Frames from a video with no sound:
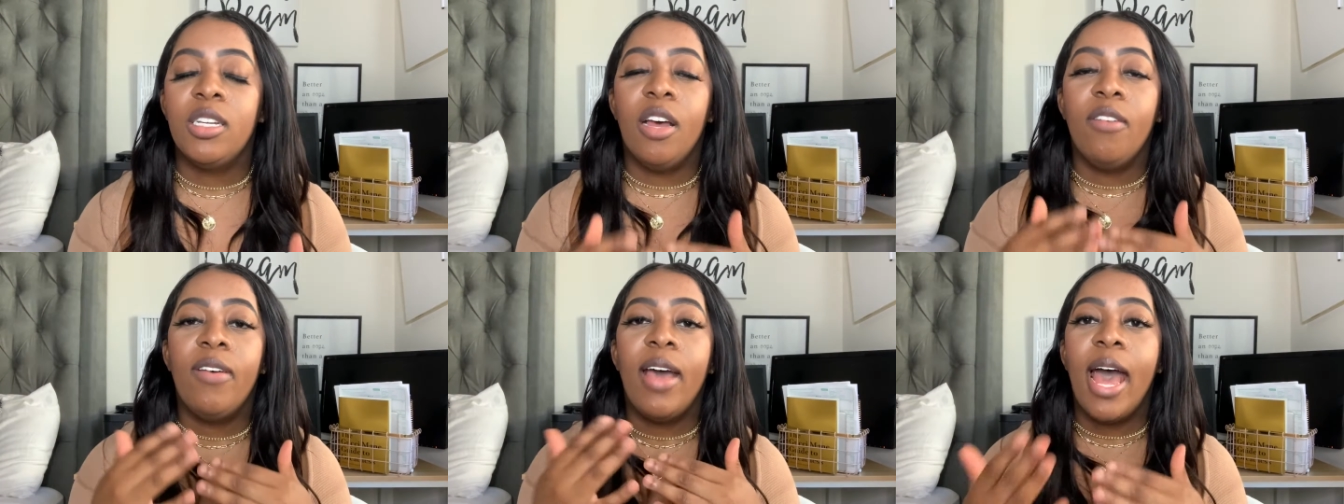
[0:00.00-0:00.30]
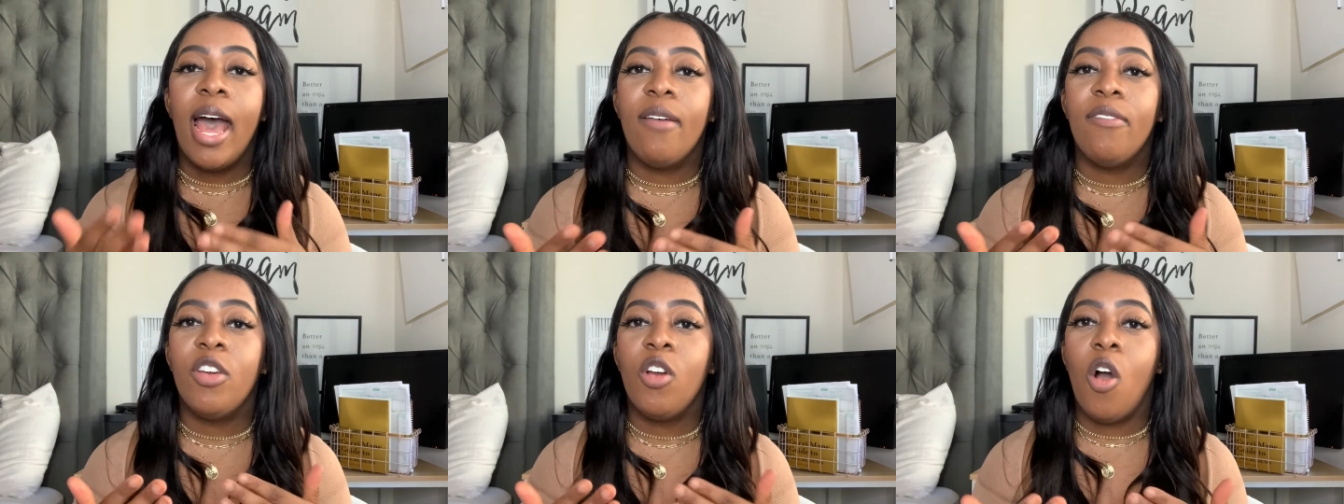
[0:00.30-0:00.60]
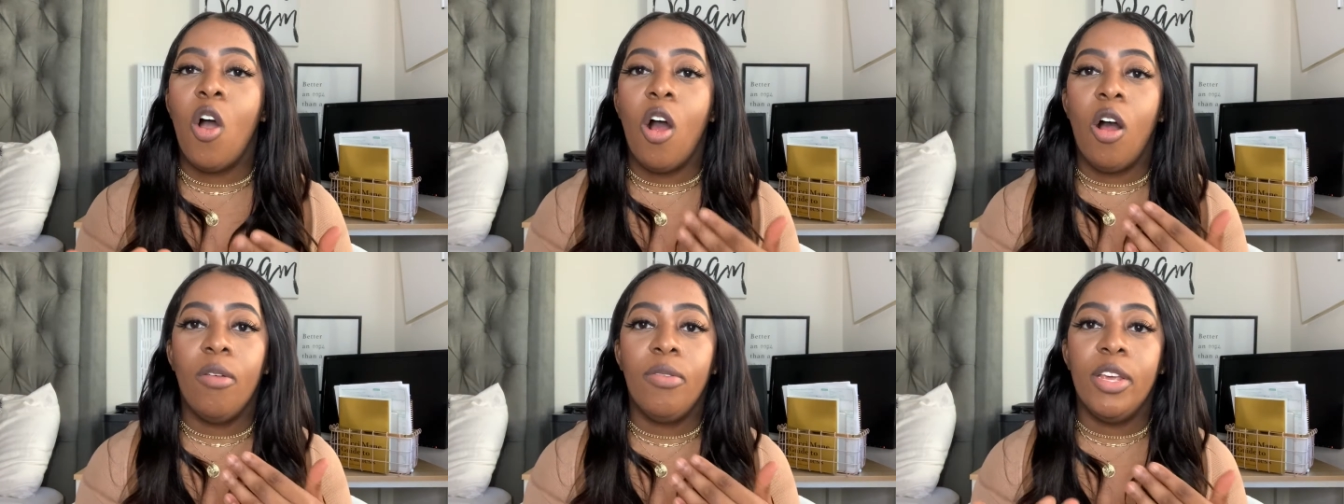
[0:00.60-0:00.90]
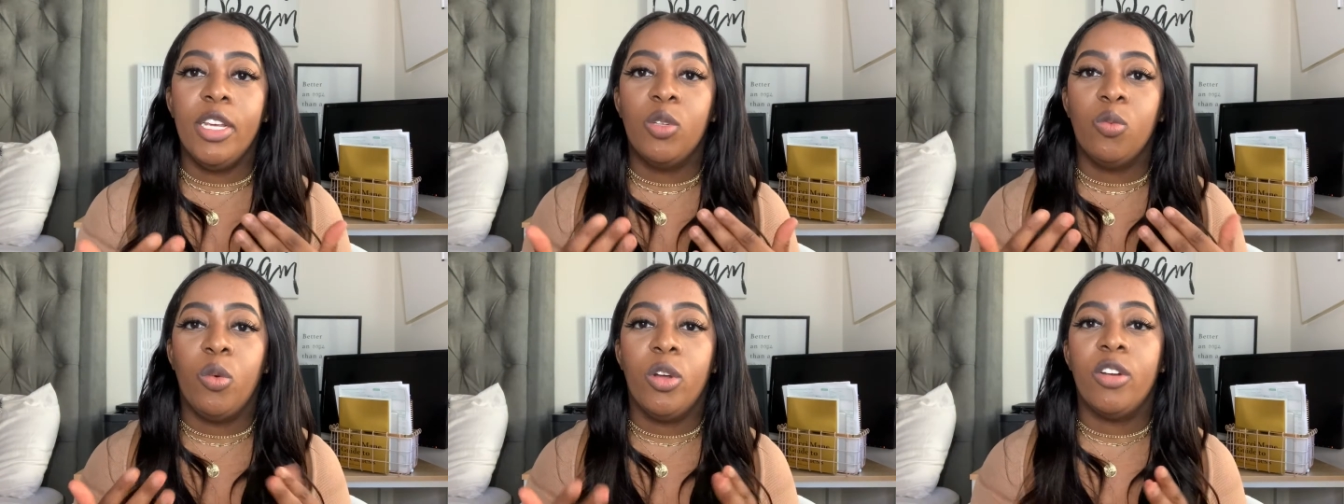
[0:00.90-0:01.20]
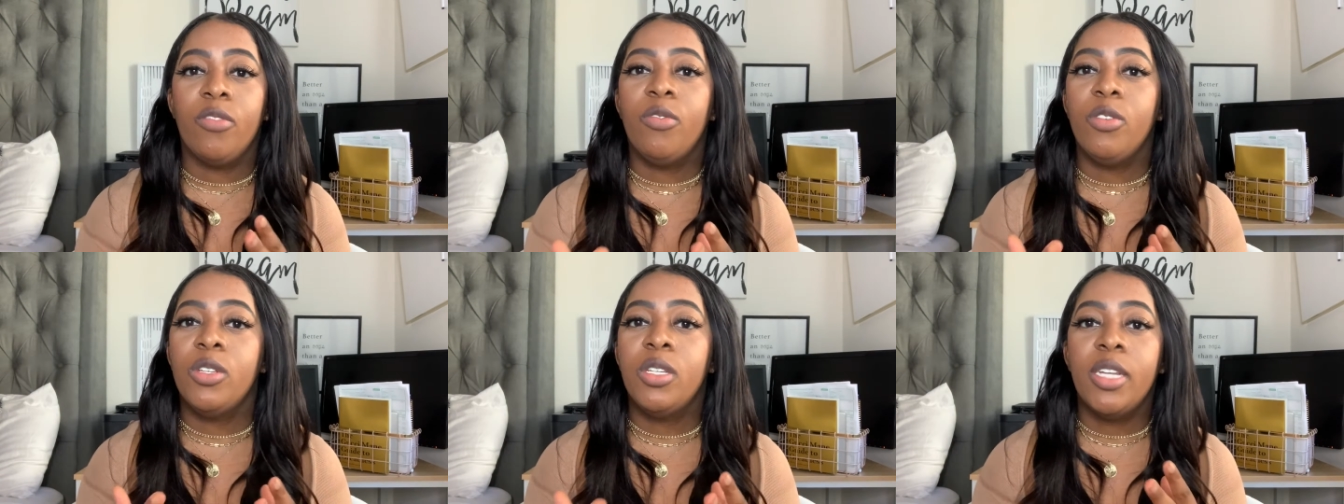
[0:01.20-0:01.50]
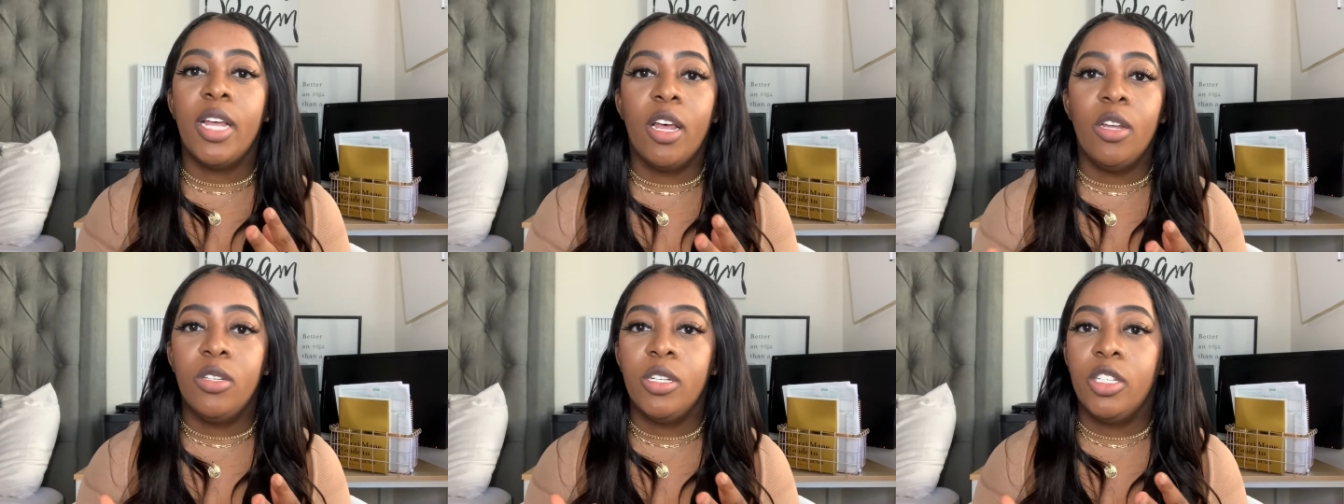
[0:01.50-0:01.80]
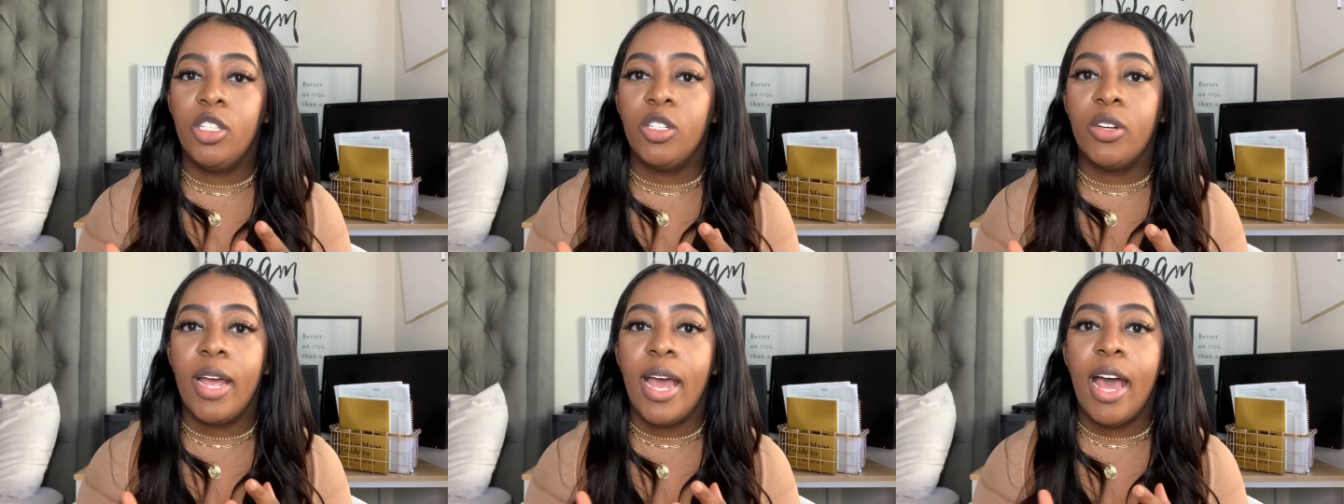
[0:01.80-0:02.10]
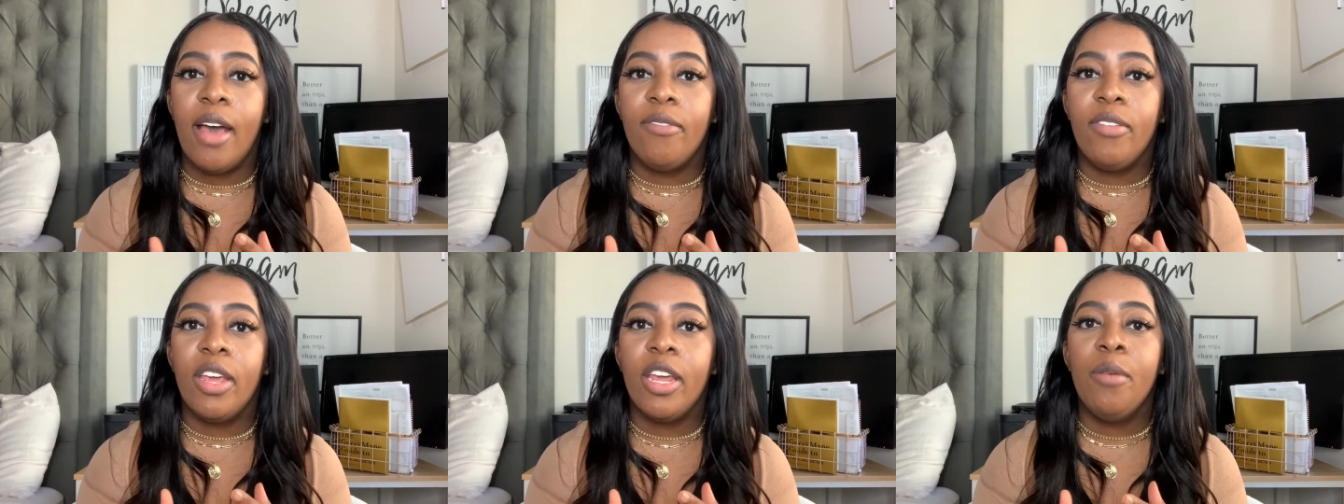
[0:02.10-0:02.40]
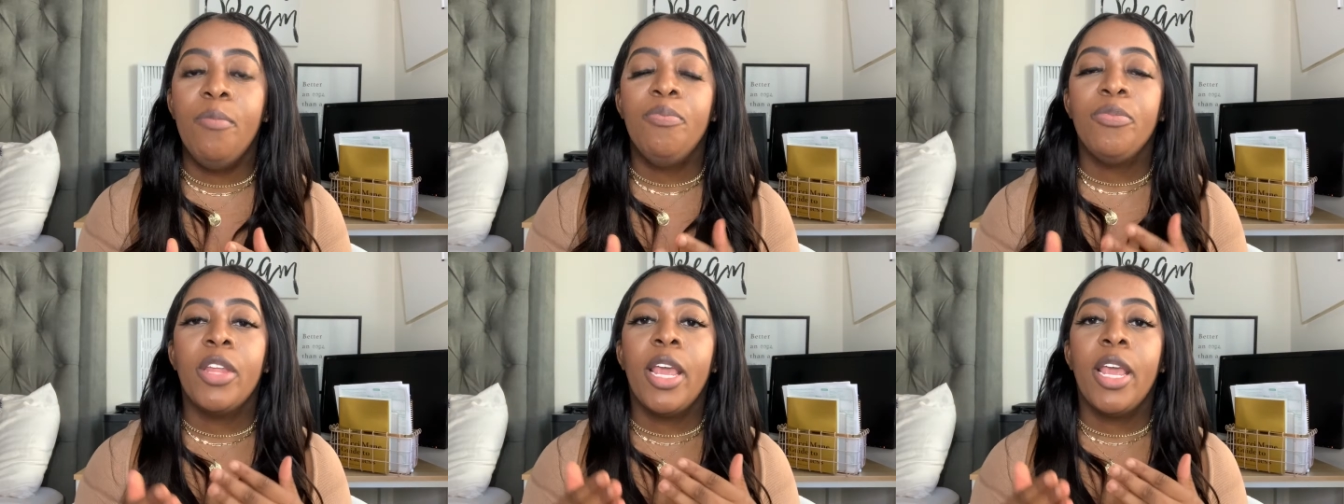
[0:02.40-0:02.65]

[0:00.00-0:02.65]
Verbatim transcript: of having all these wonderful sales that you're having